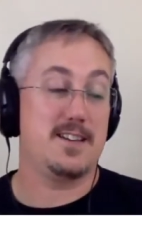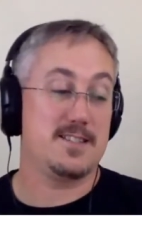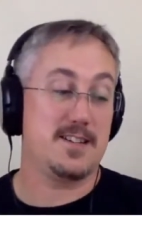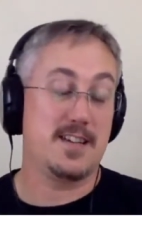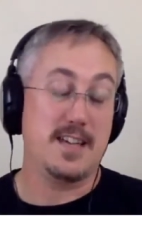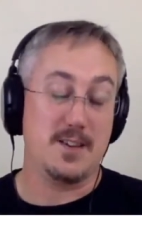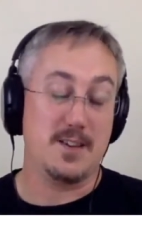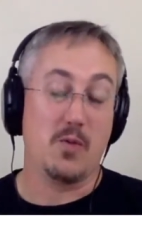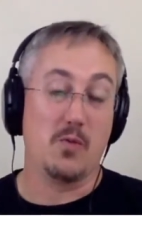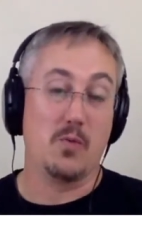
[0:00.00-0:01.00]
is a
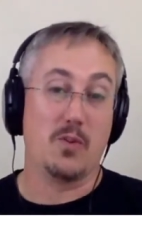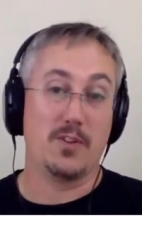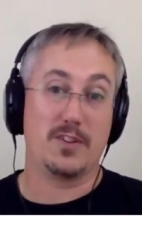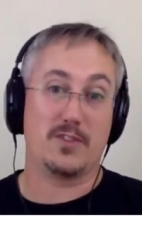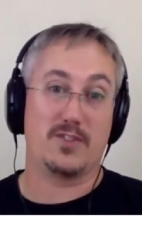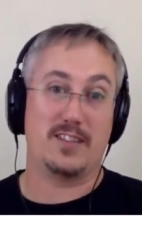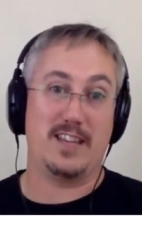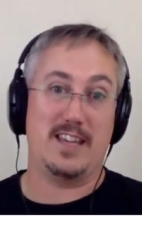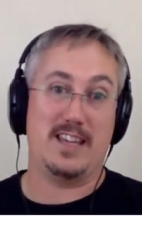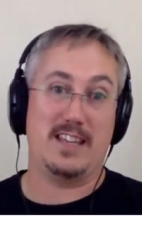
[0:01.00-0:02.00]

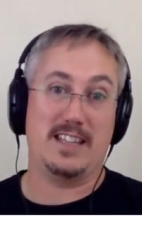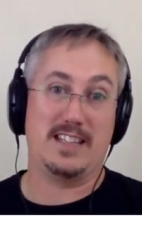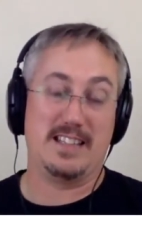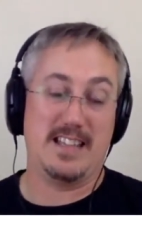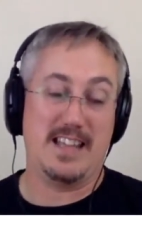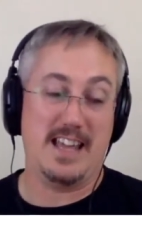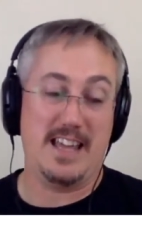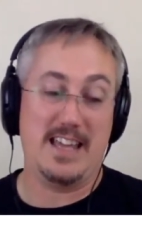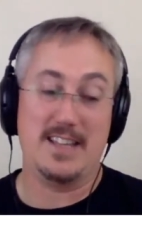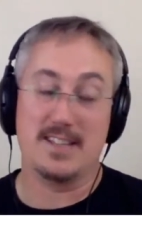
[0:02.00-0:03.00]
wonderfully
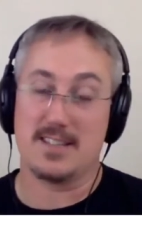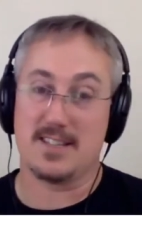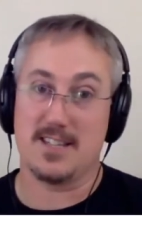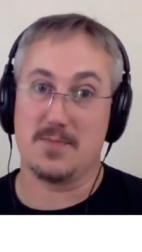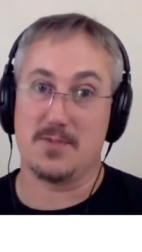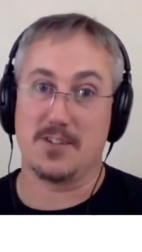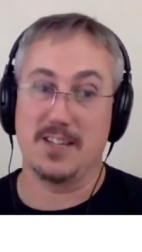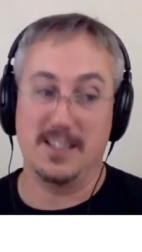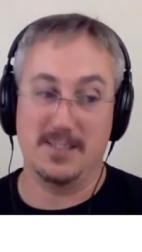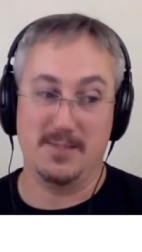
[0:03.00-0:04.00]
Ian
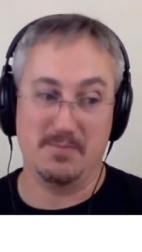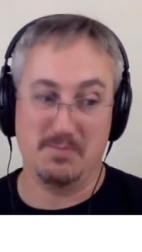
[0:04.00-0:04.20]
Seabrooky